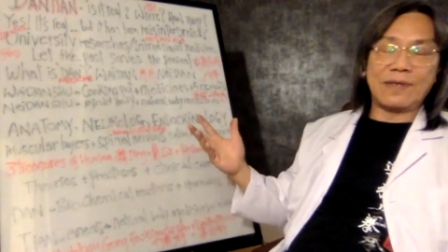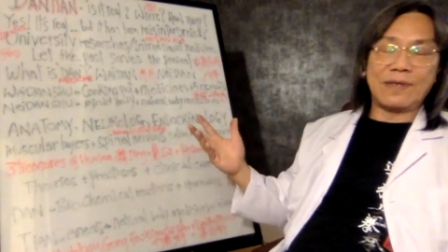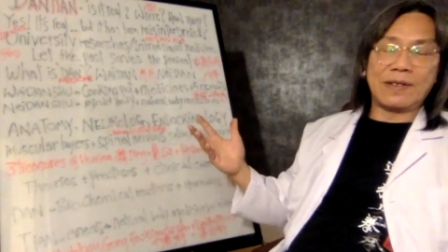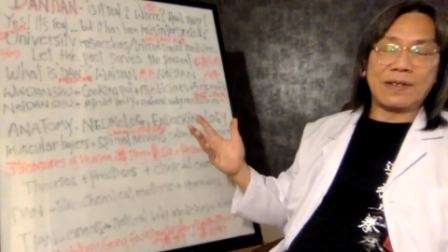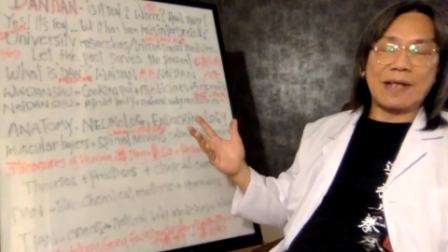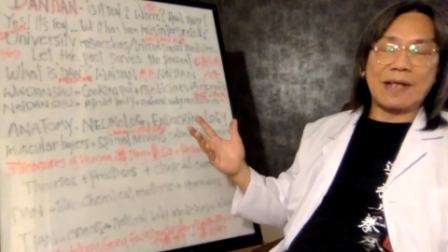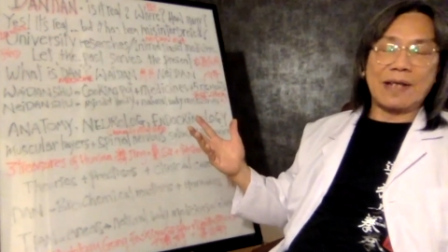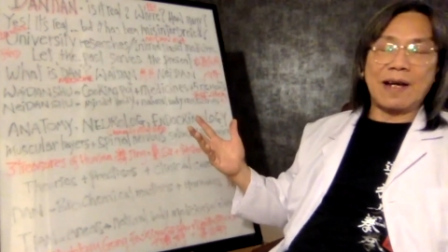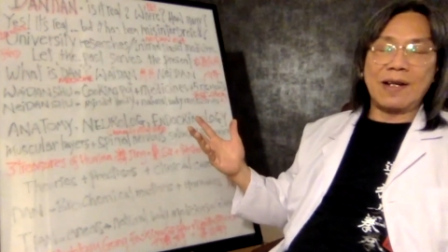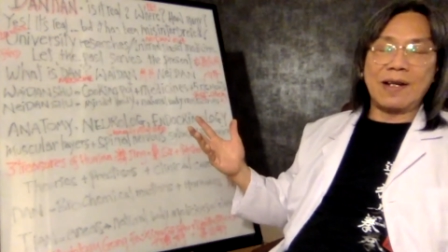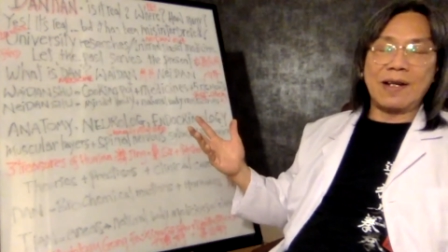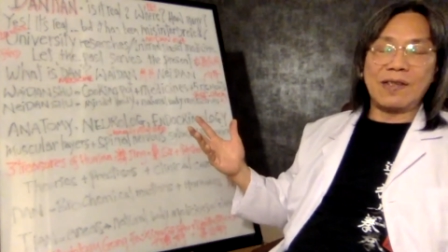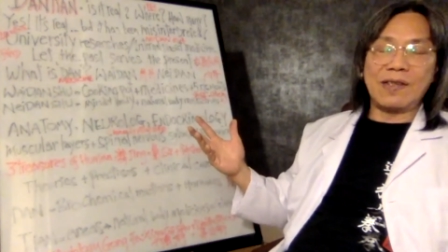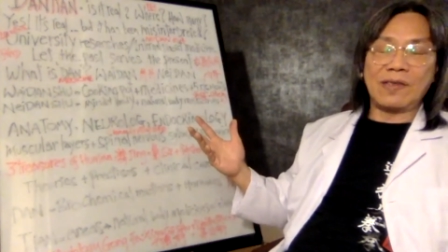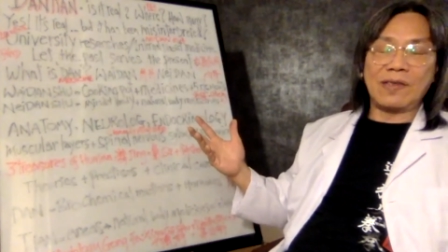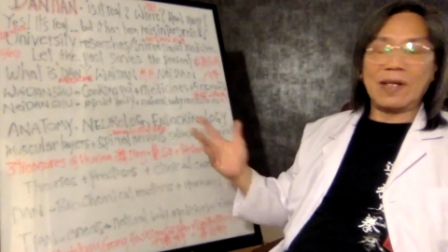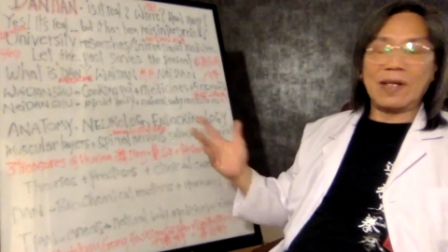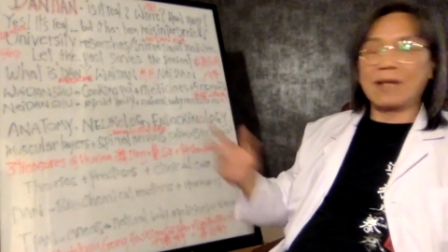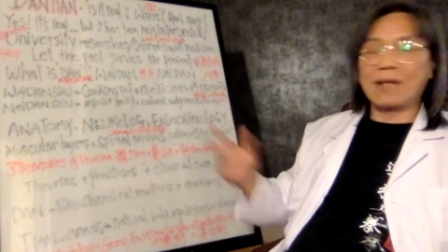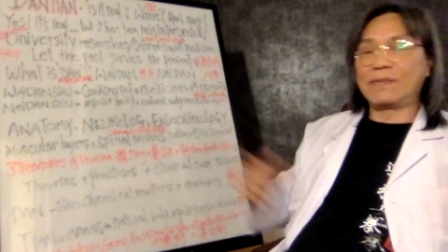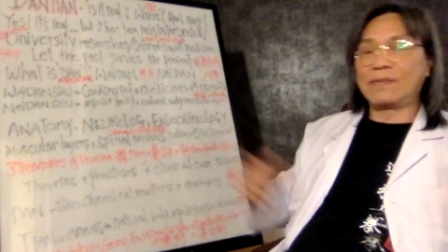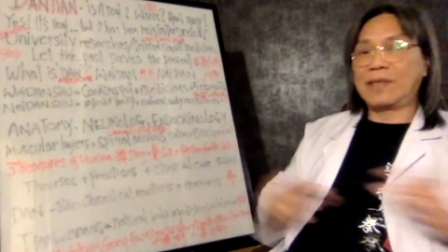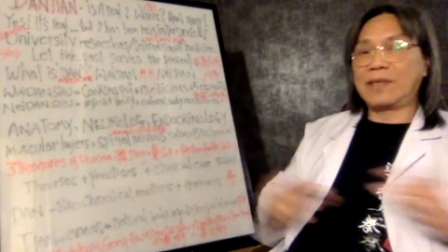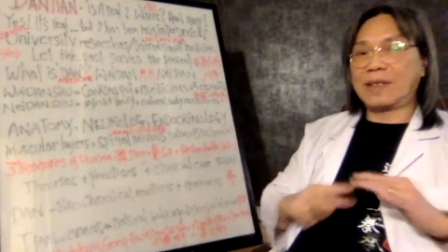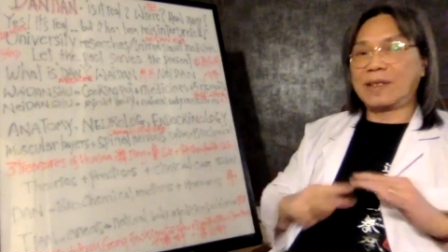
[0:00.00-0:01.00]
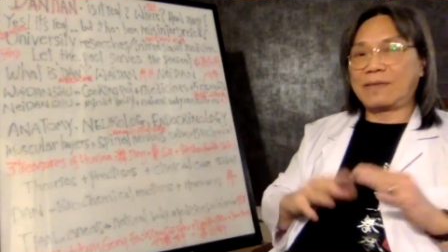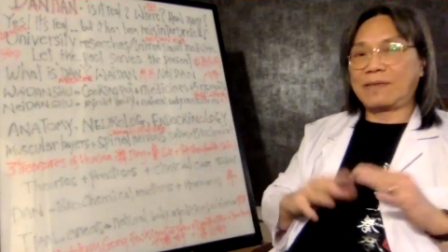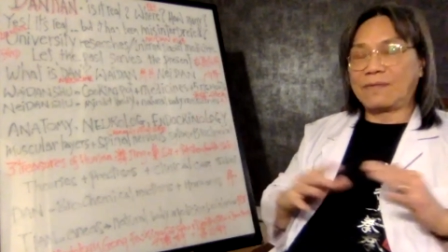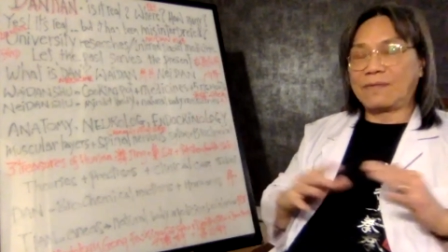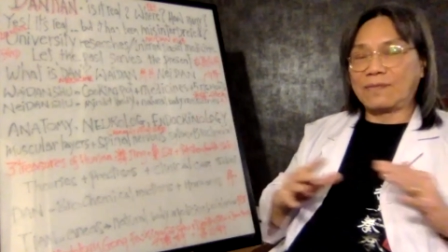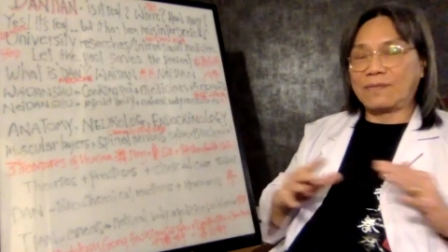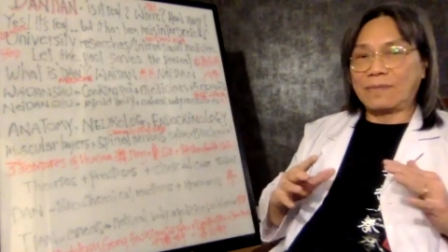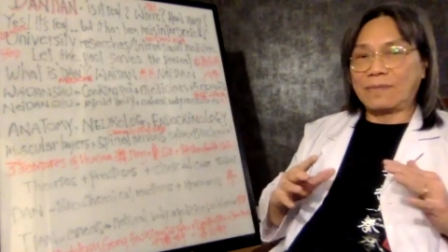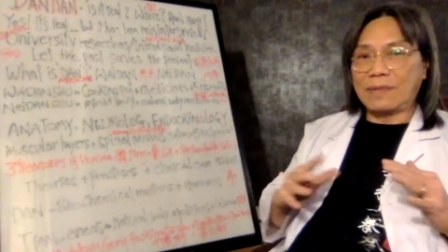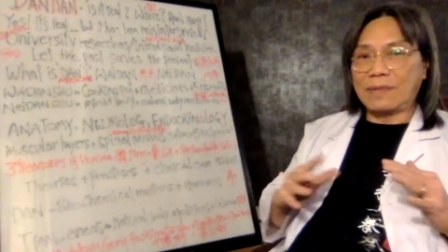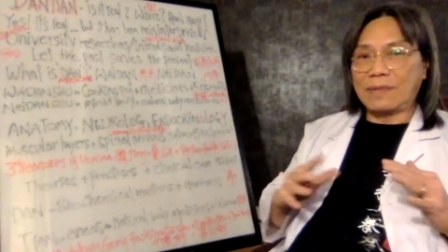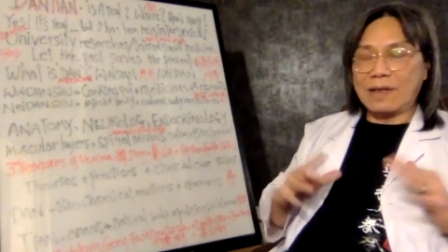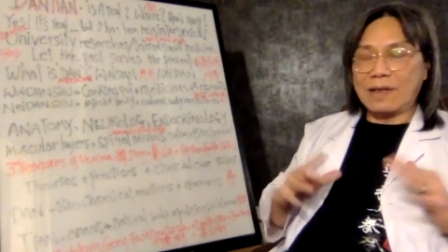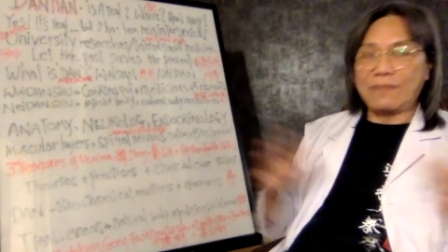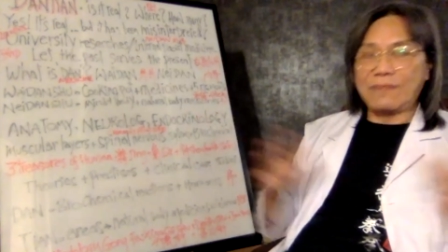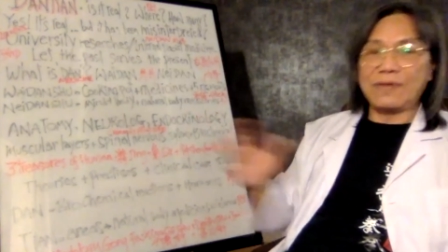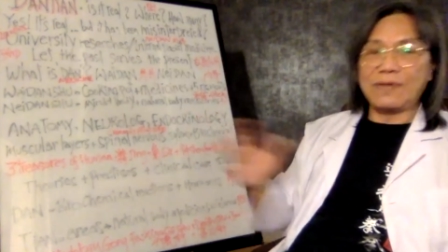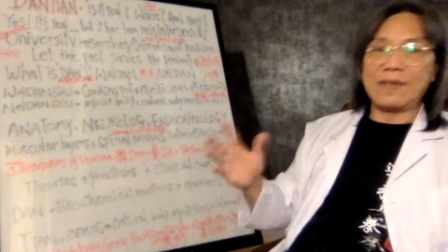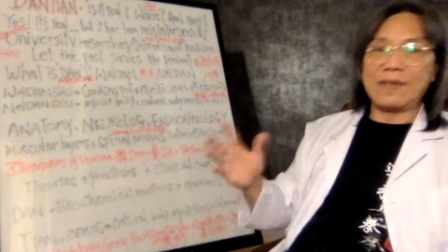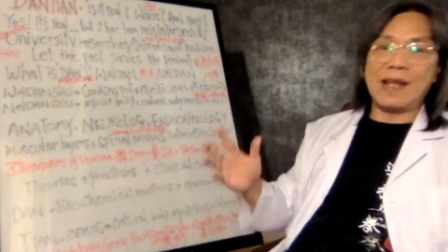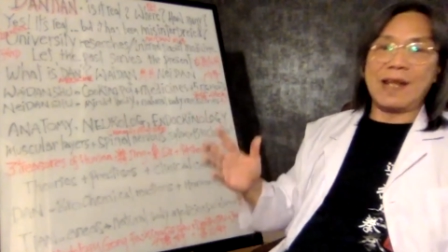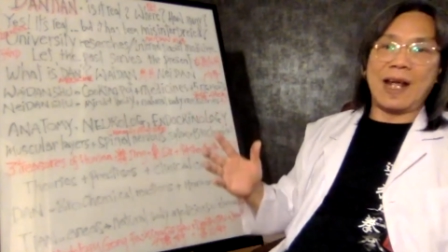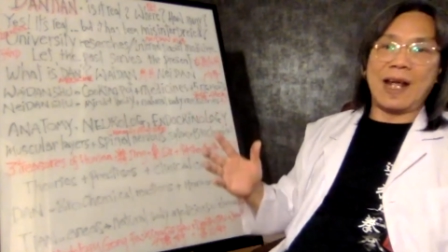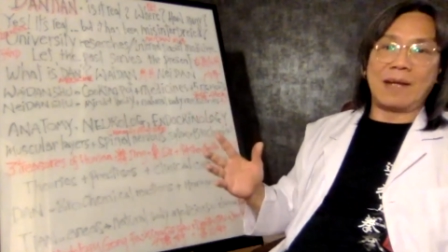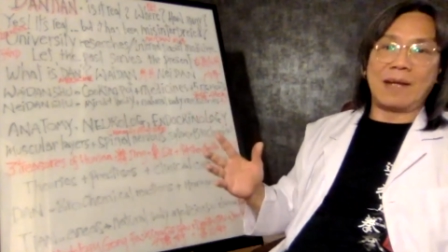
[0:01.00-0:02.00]
dynasty have different
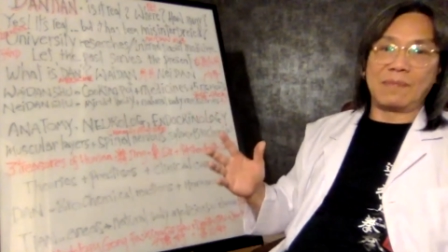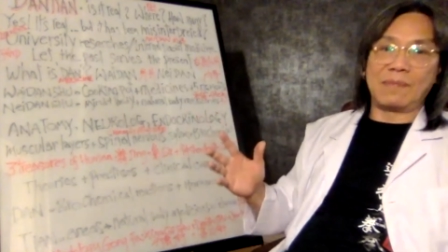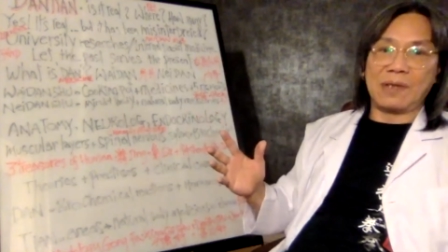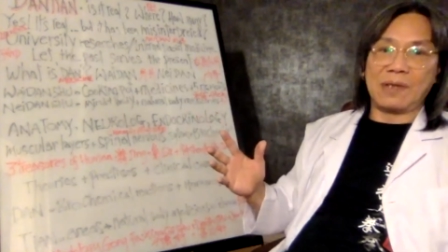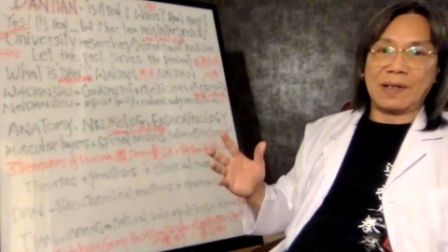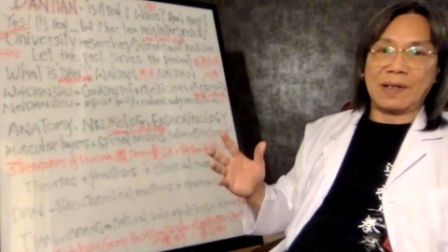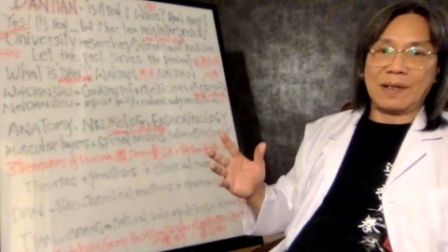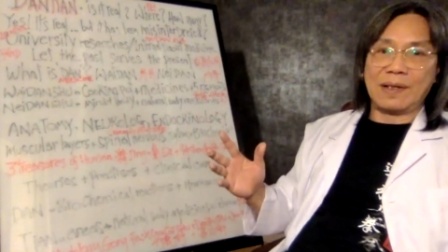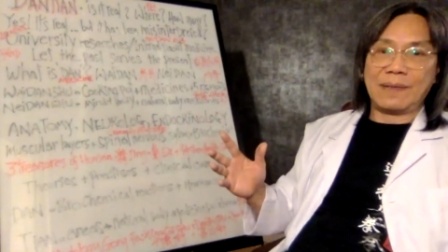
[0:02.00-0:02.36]
names.